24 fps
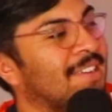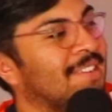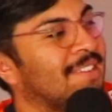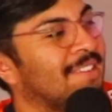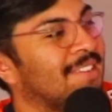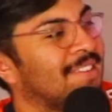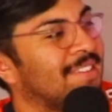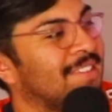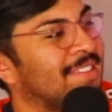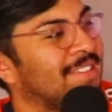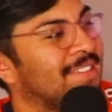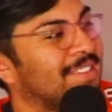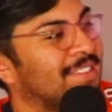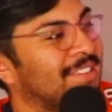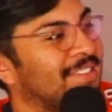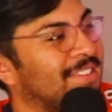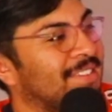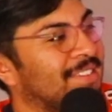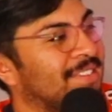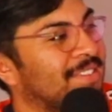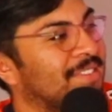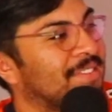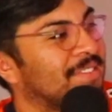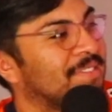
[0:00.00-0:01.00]

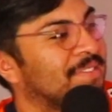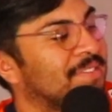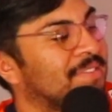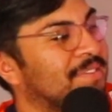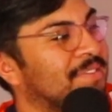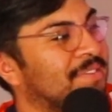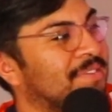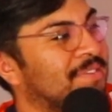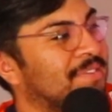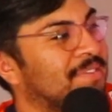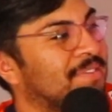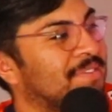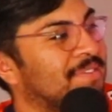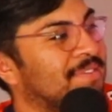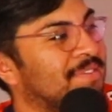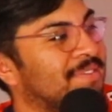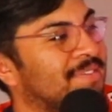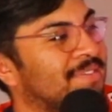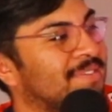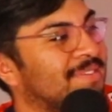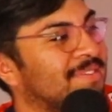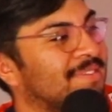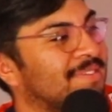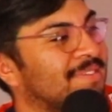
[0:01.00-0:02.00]

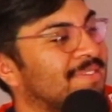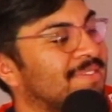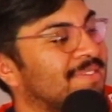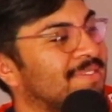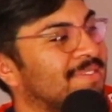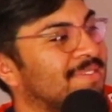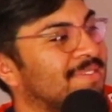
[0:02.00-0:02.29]
The person shown says nothing.